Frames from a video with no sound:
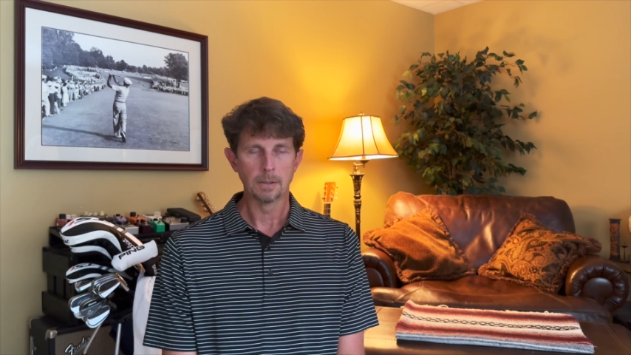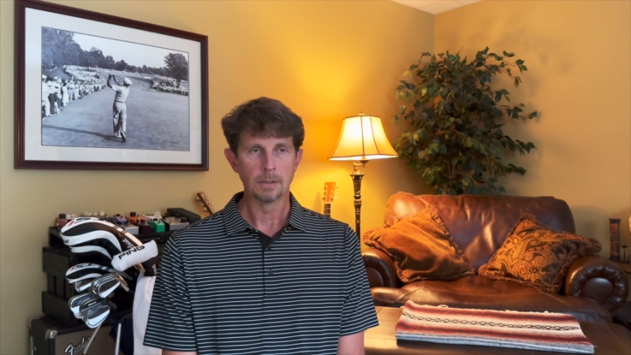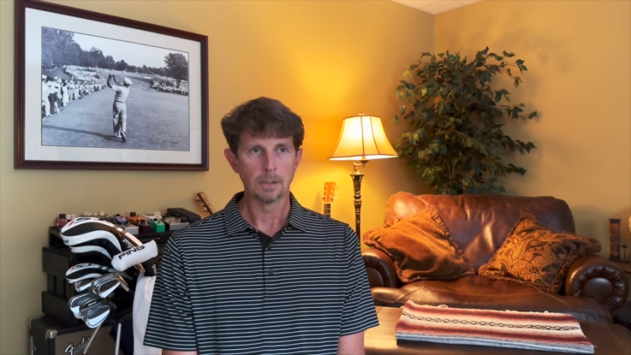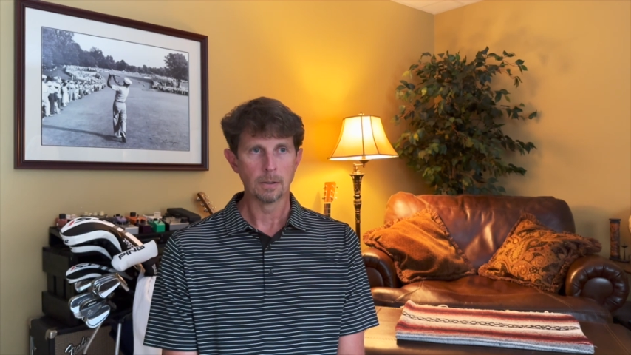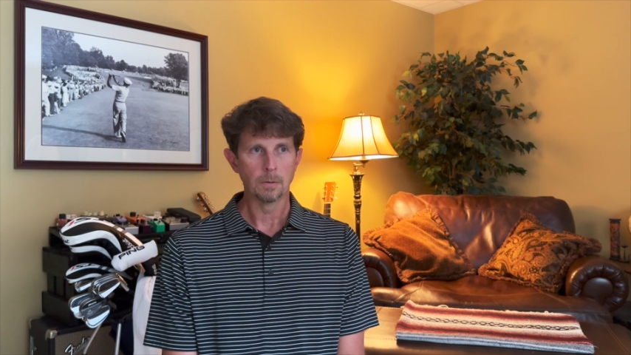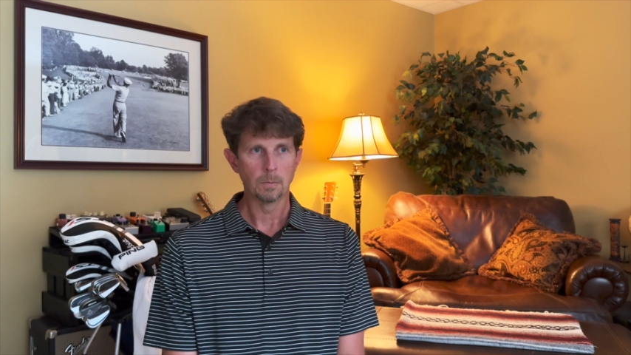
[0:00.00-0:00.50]
and
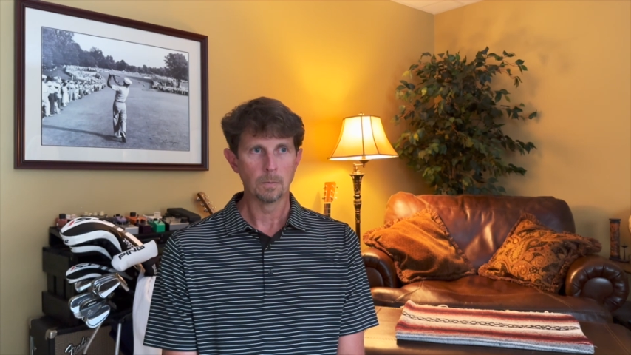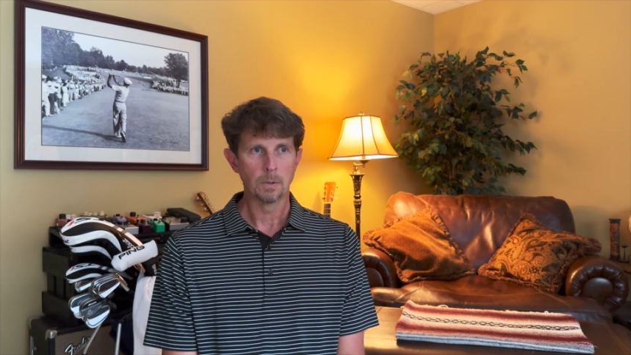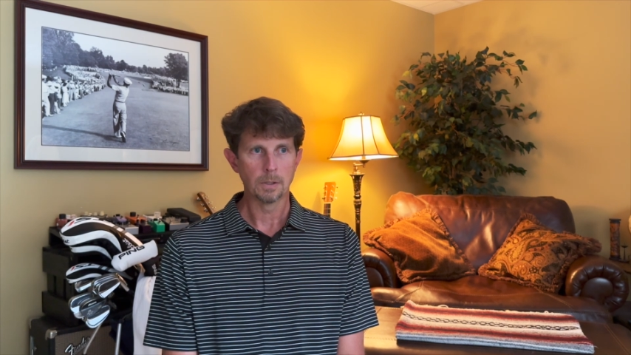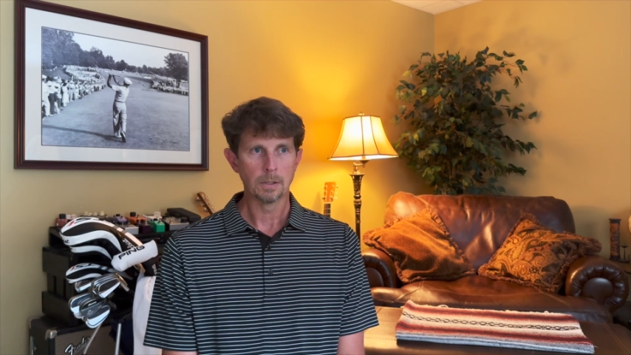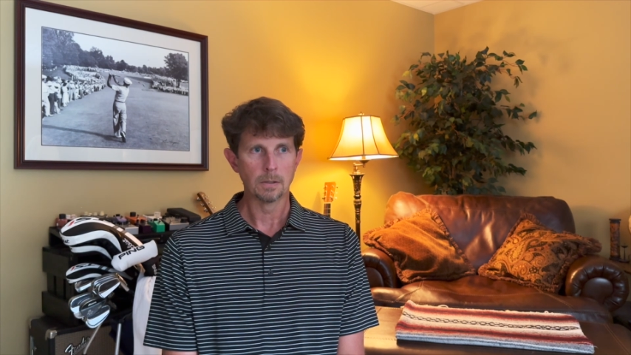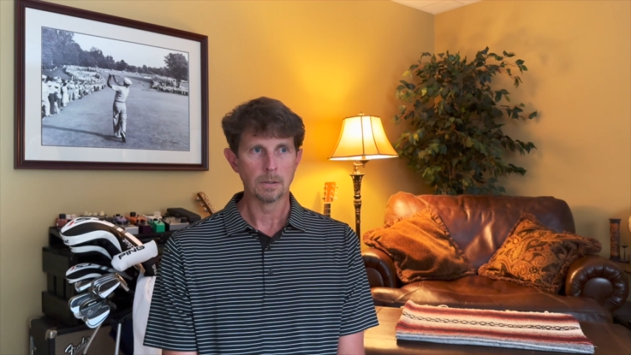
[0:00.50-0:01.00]
so it
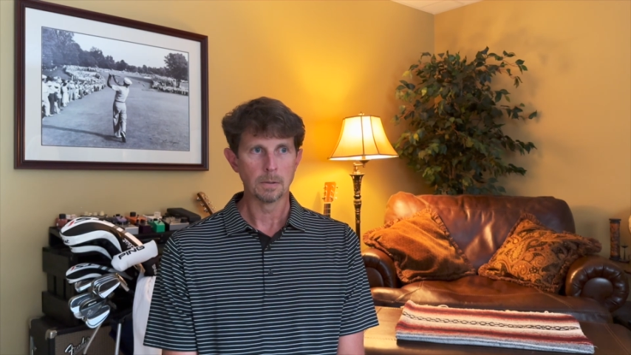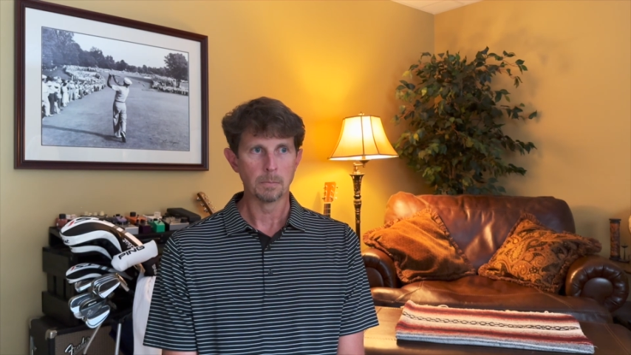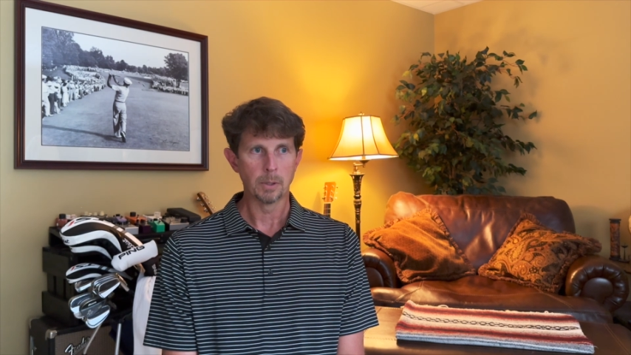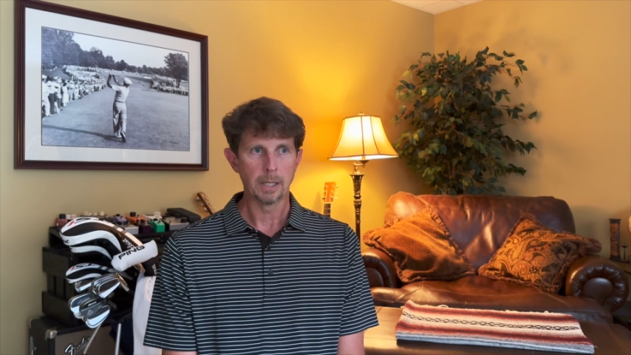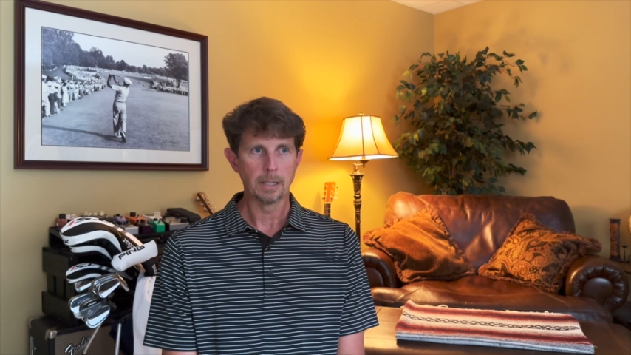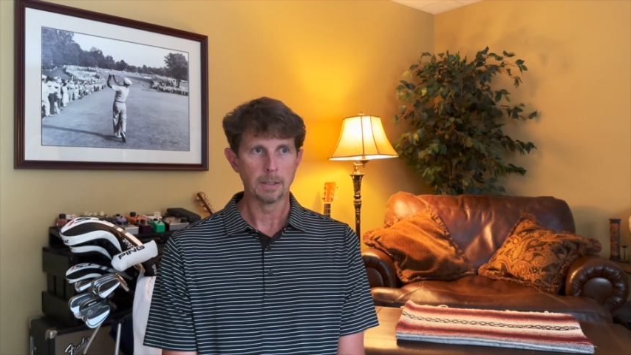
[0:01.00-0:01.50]
wasn't a
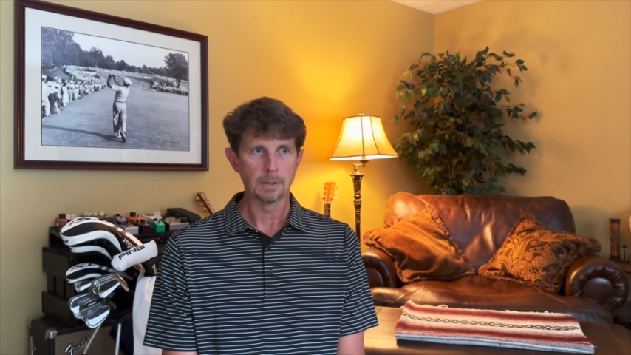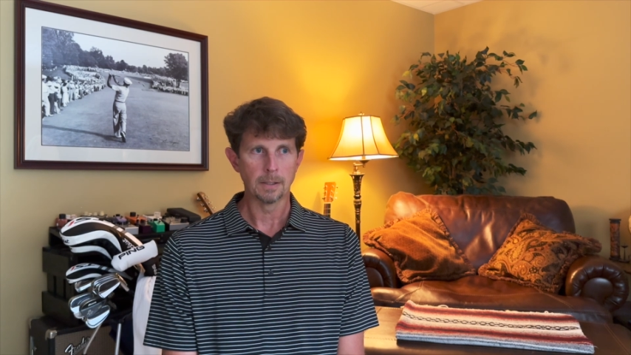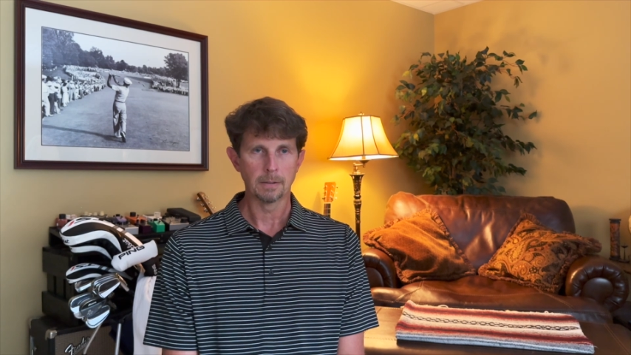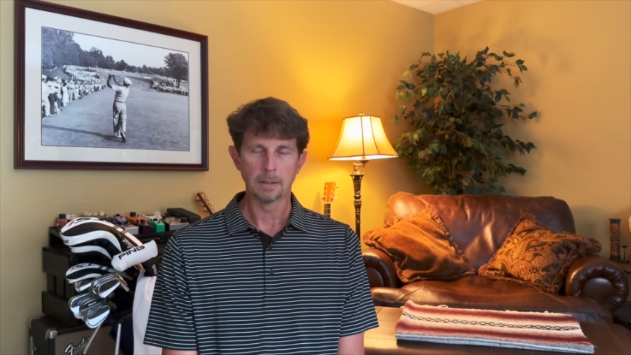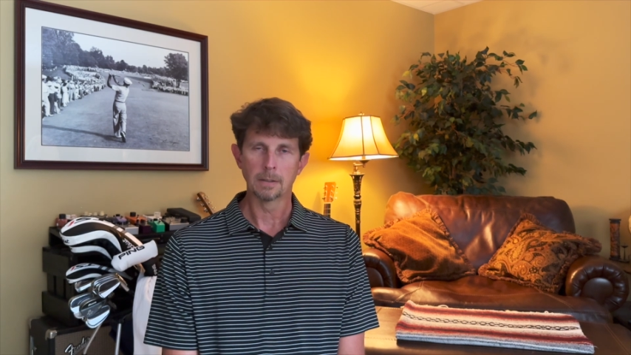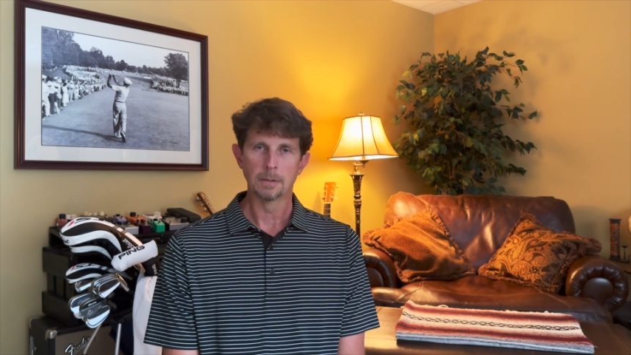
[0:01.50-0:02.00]
surprise.
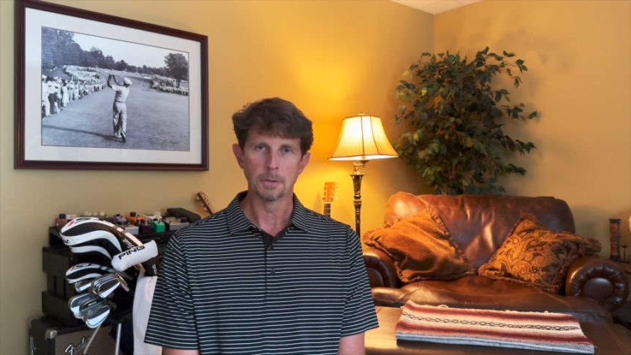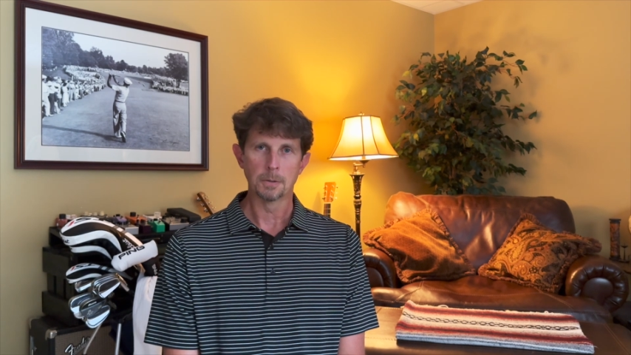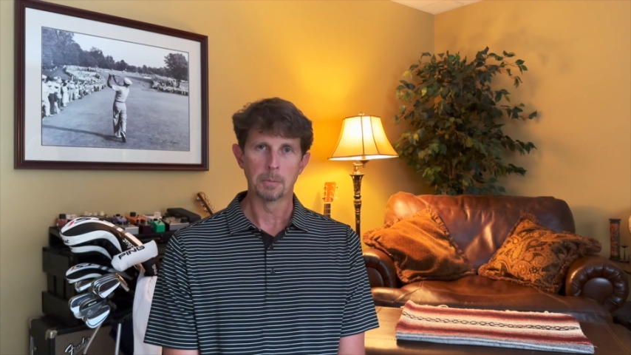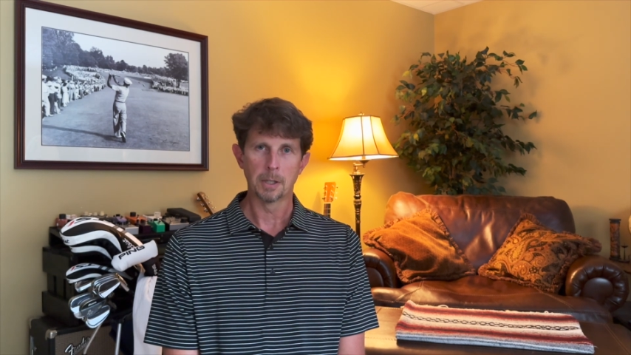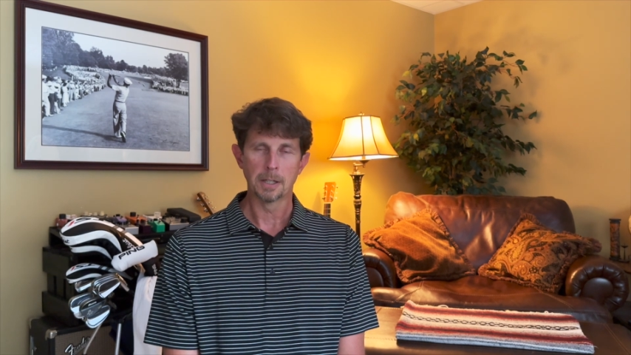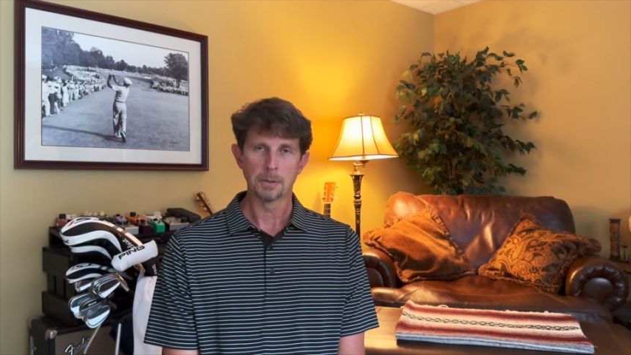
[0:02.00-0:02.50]
I think the
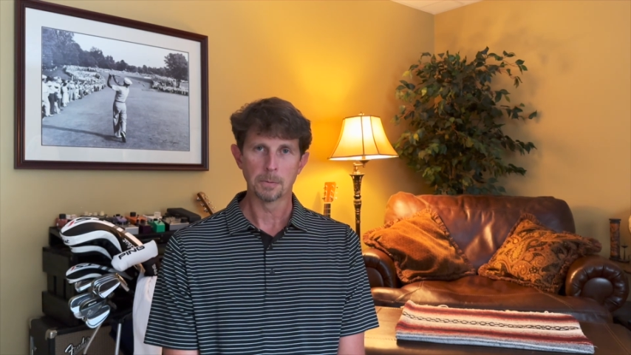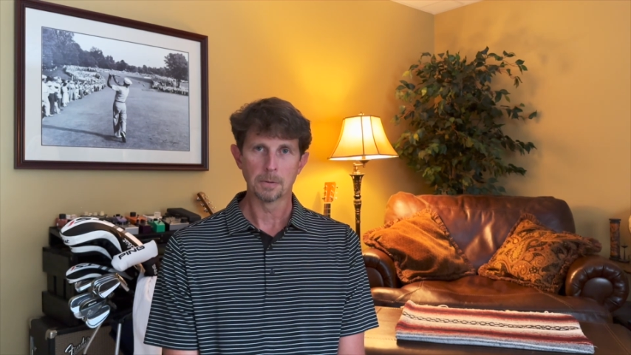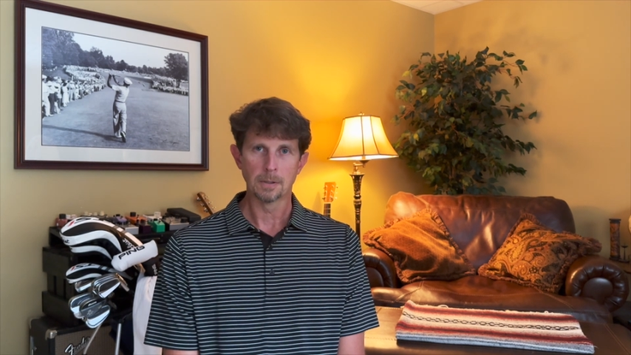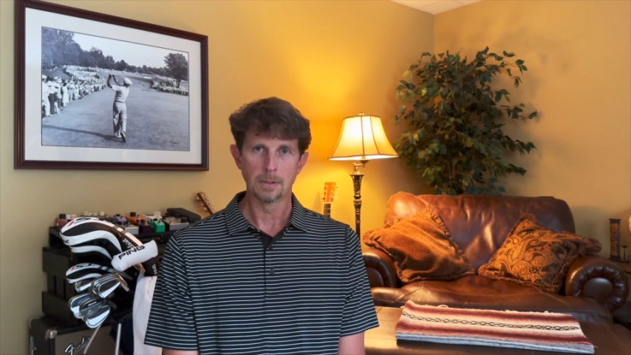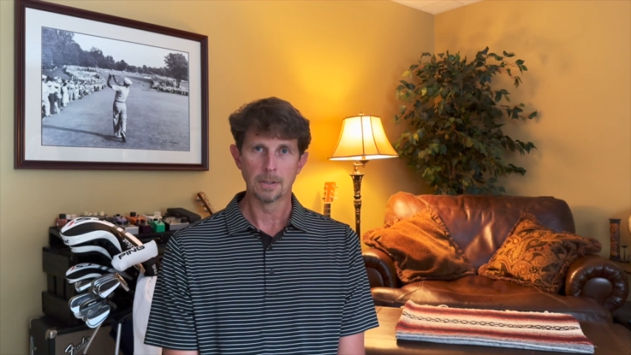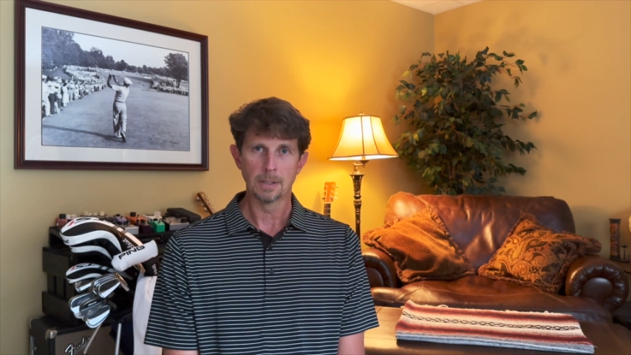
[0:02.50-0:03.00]
surprise
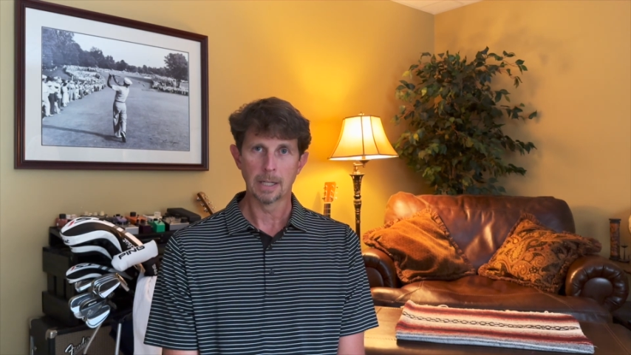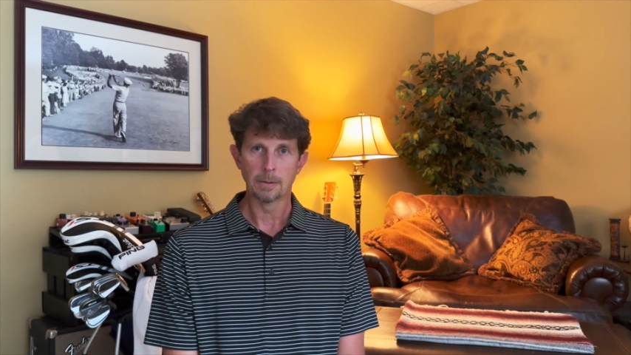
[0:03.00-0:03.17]
was just how